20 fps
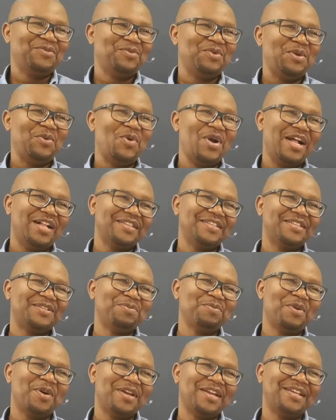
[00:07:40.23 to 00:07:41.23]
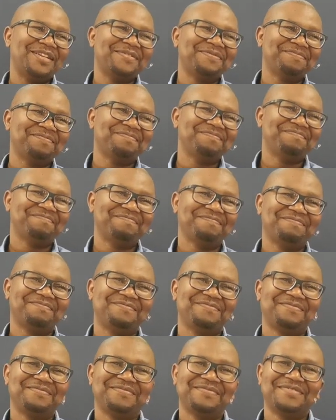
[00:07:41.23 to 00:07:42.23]
We're well this morning.
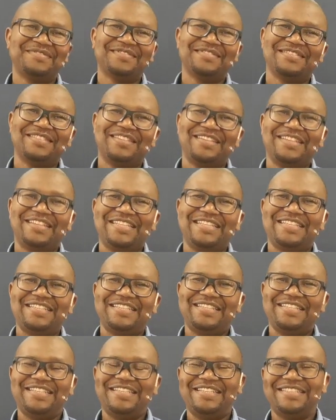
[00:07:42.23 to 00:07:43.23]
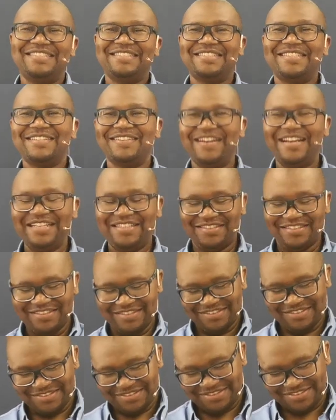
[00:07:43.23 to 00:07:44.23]
It's
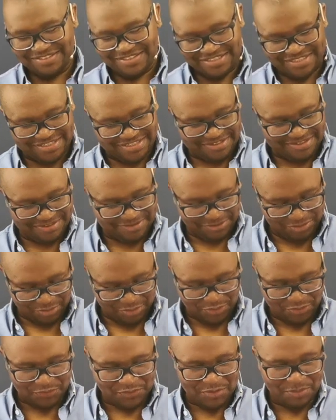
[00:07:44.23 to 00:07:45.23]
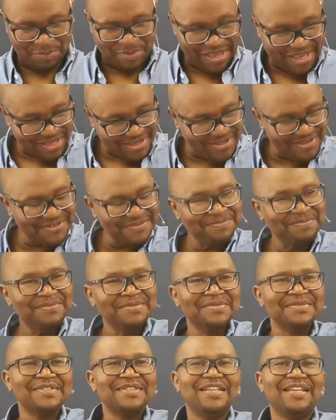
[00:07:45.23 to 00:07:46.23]
great to see all of you back,
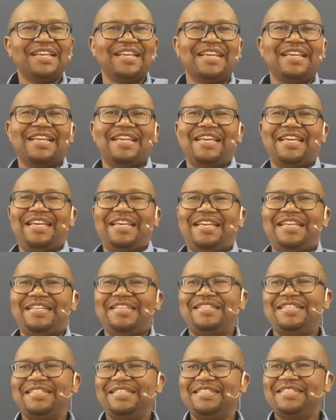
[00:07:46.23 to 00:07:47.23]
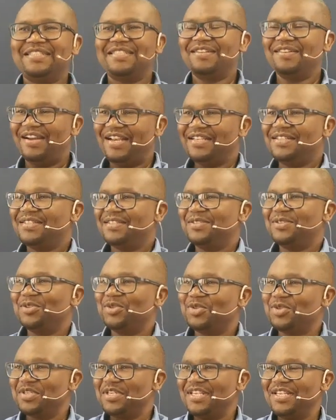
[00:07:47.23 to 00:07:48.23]
and it's great to
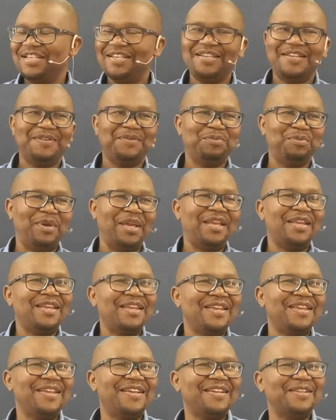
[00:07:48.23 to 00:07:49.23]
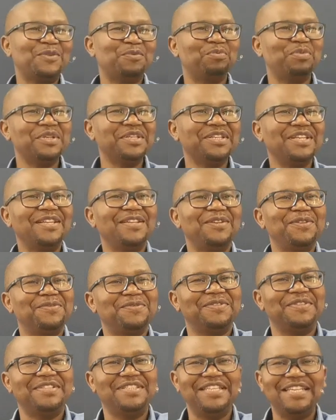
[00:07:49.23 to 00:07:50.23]
see many, especially
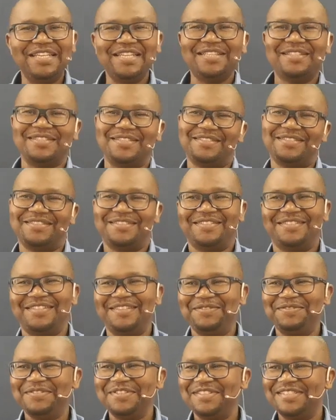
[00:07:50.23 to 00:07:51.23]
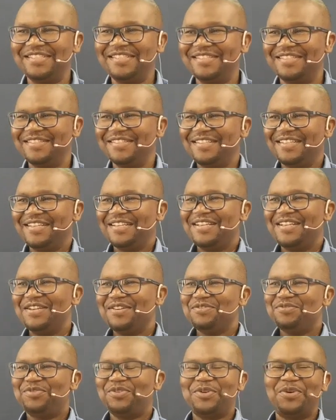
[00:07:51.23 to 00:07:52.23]
of the teenagers I haven't seen
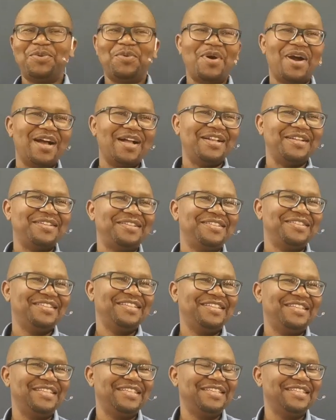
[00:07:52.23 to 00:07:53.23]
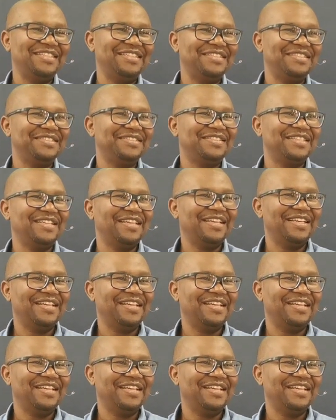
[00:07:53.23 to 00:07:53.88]
for a while, and